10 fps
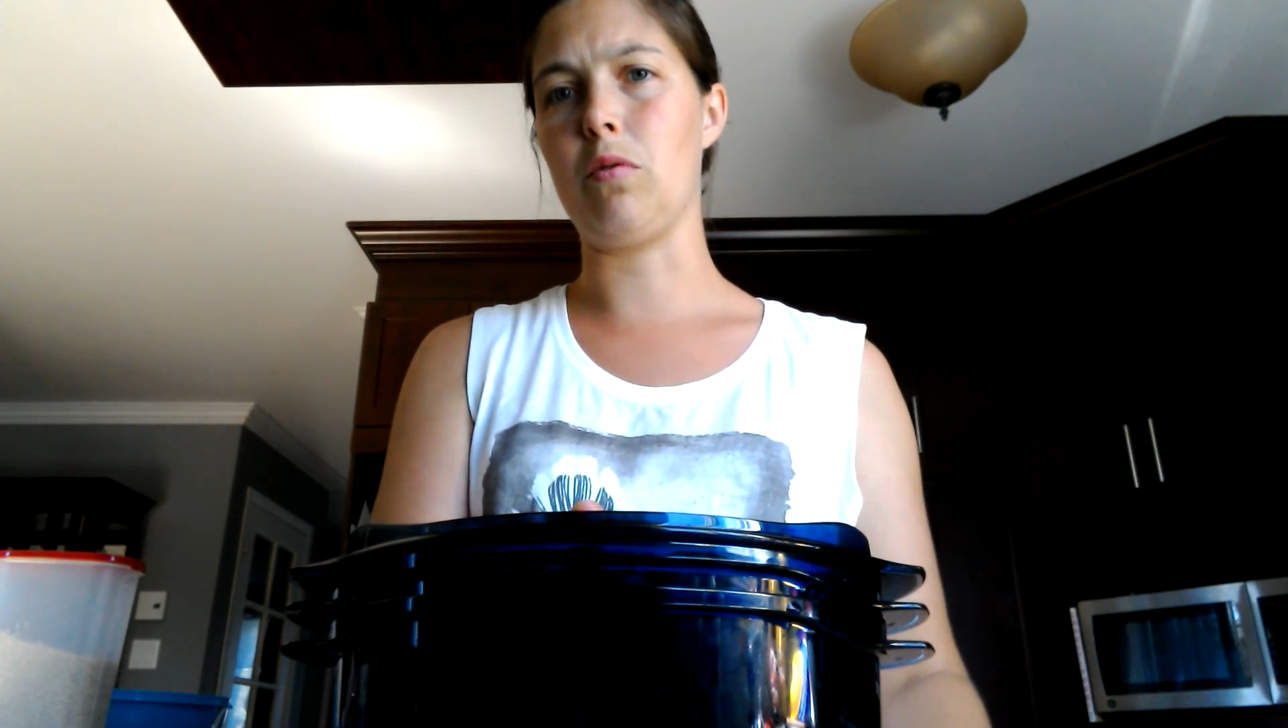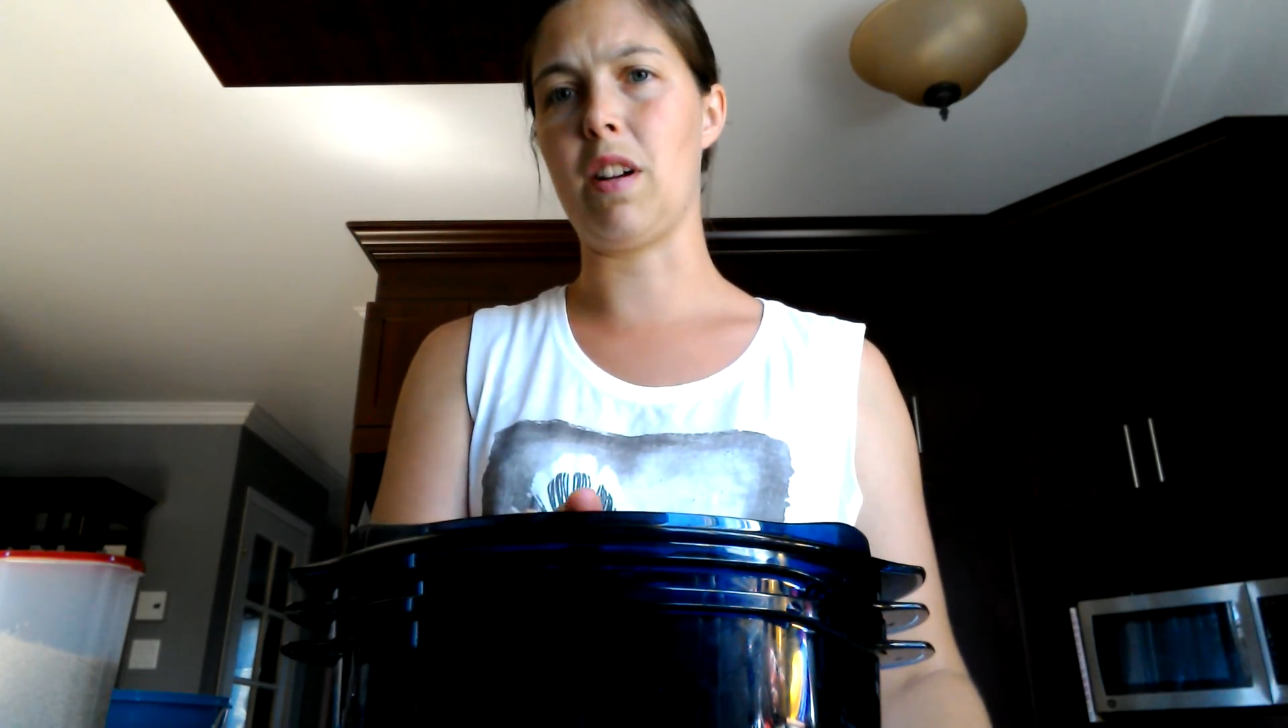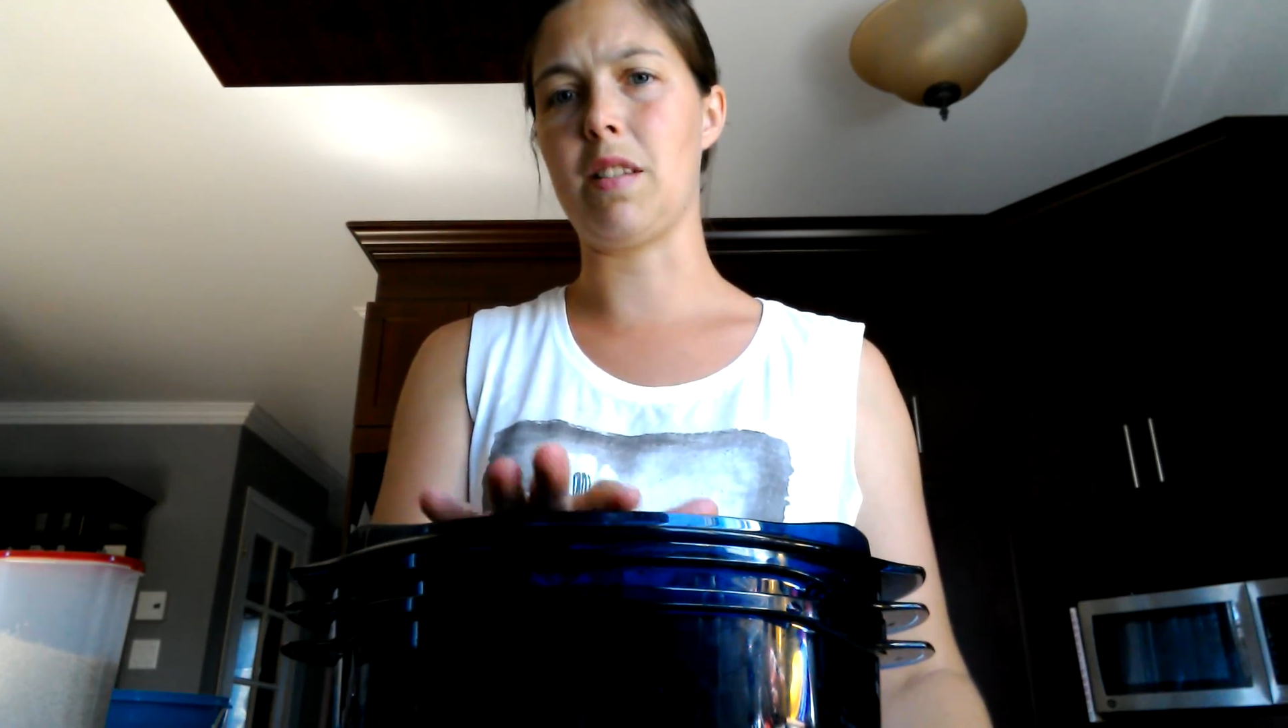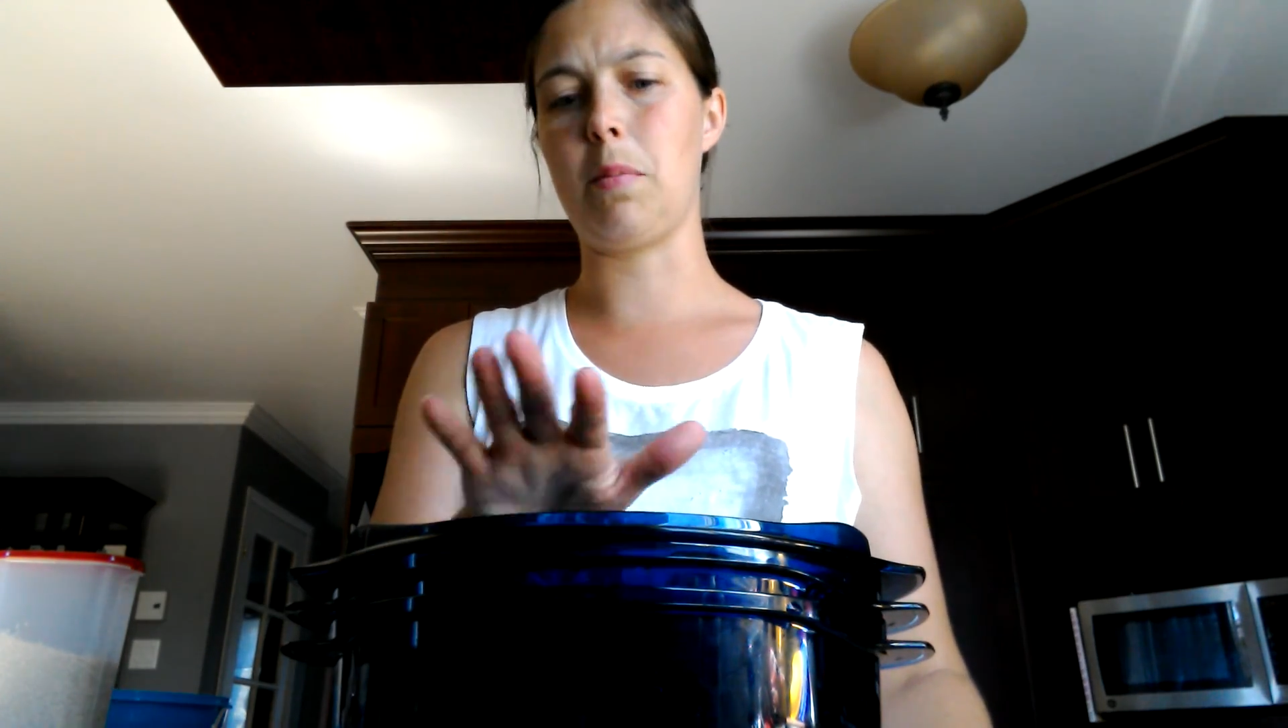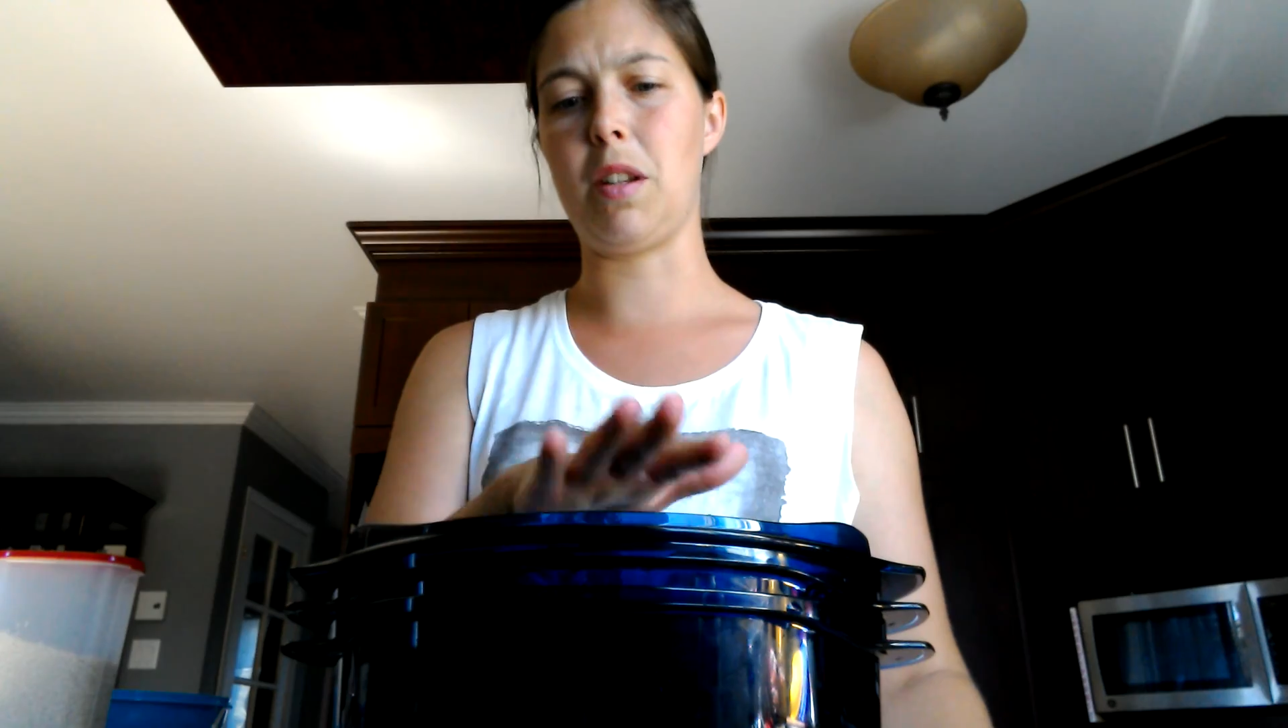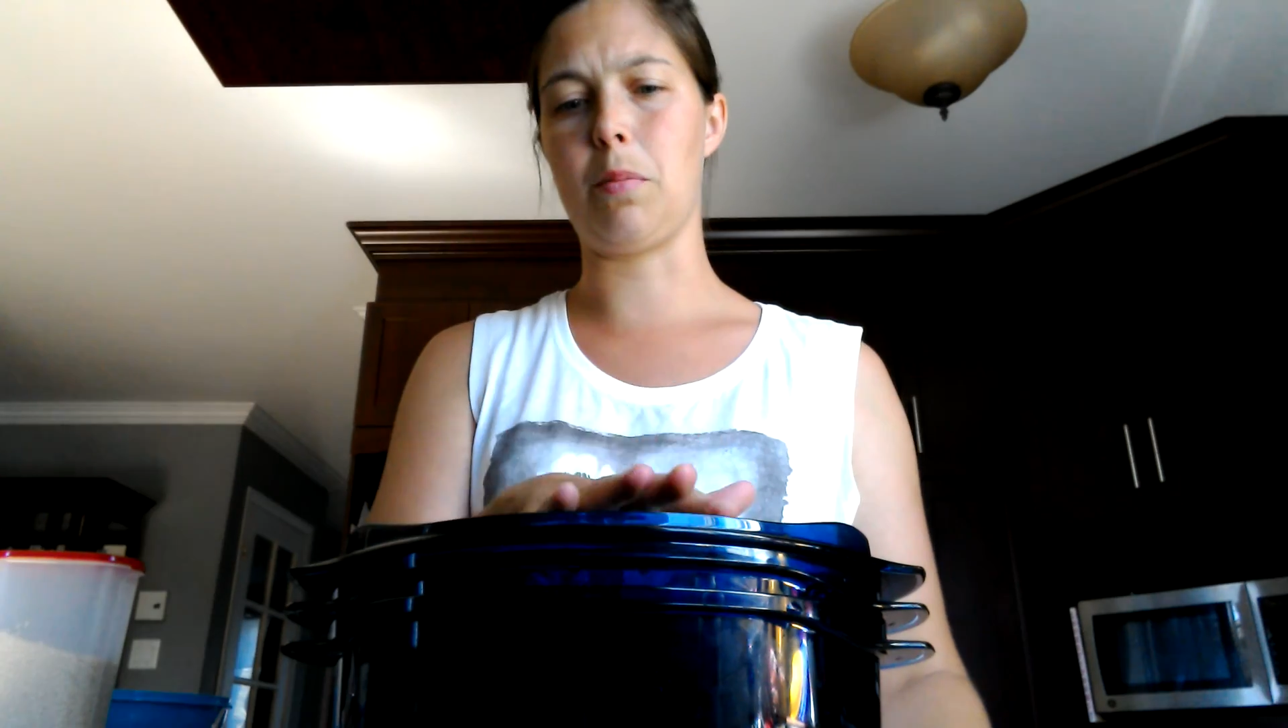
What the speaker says: recipe to